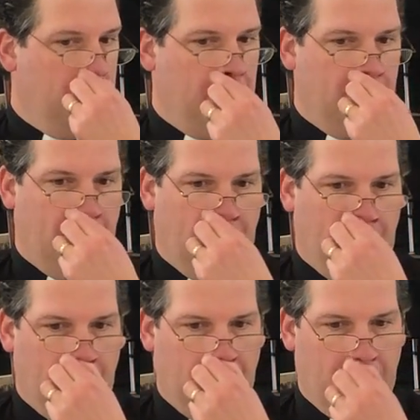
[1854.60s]

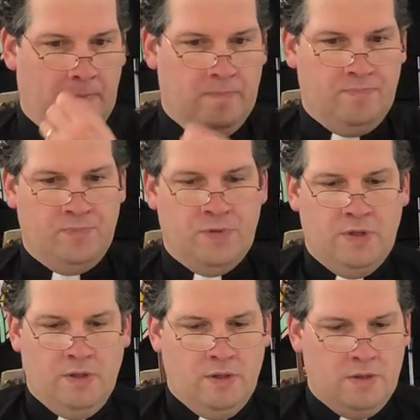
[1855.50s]

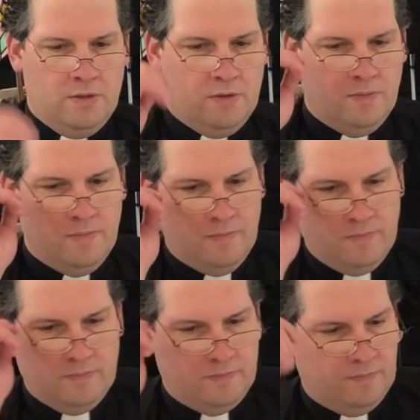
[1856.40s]

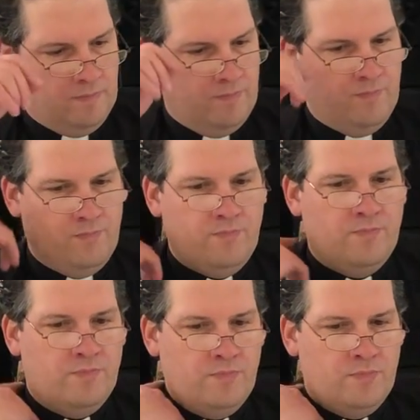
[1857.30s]

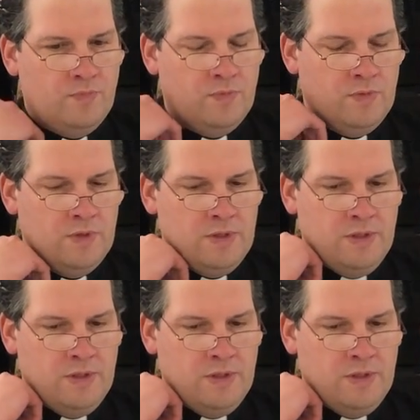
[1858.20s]
No one is speaking in this clip.